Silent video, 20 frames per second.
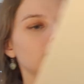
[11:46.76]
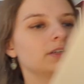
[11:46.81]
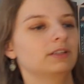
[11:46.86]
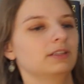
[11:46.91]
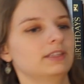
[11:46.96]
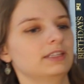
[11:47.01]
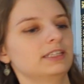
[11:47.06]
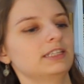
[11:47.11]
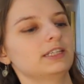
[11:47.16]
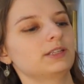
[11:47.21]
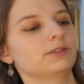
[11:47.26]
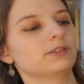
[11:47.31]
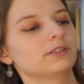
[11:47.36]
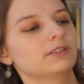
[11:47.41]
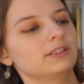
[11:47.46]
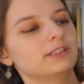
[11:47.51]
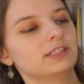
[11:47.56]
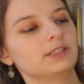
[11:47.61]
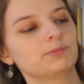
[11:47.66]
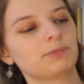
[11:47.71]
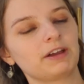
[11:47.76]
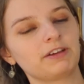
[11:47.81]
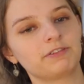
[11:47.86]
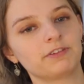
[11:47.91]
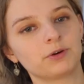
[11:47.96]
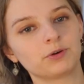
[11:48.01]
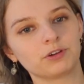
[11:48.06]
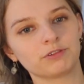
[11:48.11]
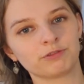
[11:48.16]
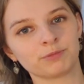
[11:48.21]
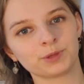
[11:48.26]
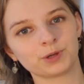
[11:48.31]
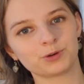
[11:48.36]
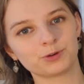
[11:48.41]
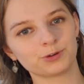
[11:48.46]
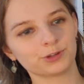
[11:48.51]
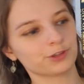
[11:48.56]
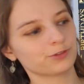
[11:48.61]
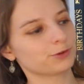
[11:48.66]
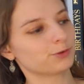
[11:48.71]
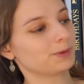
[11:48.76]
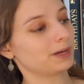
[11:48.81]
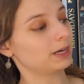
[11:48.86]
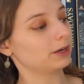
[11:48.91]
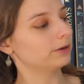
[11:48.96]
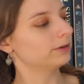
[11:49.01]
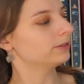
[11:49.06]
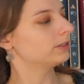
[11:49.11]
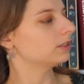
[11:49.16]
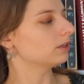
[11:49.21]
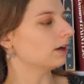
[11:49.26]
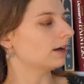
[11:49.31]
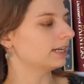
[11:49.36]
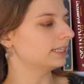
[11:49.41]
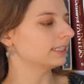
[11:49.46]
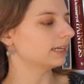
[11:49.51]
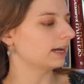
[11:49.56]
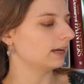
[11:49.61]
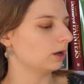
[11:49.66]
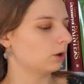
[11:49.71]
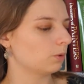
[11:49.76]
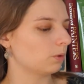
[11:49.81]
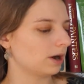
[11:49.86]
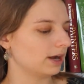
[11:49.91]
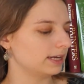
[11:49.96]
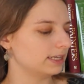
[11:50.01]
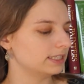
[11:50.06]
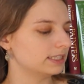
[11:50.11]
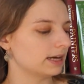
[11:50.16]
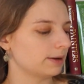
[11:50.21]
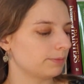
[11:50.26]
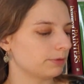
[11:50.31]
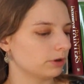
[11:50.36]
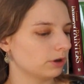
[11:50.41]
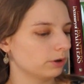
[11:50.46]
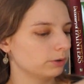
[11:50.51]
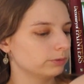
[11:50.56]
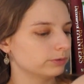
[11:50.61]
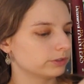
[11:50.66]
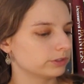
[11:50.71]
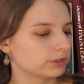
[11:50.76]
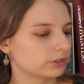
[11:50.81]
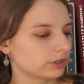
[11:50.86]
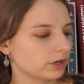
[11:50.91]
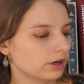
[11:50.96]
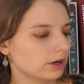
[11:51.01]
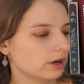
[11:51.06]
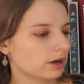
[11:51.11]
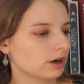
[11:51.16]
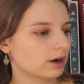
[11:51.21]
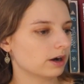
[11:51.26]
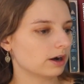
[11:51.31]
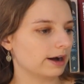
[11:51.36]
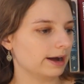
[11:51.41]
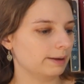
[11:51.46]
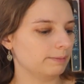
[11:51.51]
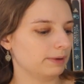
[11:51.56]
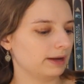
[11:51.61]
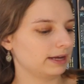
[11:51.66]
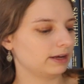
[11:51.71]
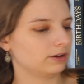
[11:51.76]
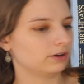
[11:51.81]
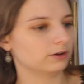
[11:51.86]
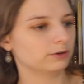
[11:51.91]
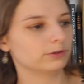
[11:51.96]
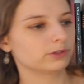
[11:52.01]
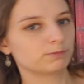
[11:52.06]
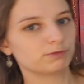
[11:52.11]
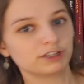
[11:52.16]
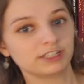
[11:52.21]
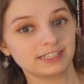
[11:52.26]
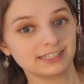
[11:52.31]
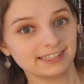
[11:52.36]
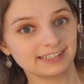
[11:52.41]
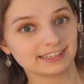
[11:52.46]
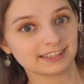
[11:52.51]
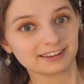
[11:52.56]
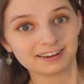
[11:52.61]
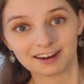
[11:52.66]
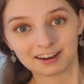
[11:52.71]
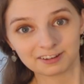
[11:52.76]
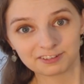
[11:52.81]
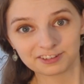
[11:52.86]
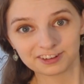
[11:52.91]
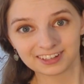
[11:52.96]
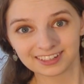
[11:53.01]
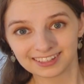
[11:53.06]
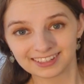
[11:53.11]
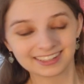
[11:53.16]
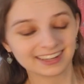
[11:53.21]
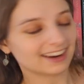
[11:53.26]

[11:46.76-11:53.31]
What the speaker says: This is my folder from the course of all my notes. I take quite in-depth notes. I make notes pretty and colourful.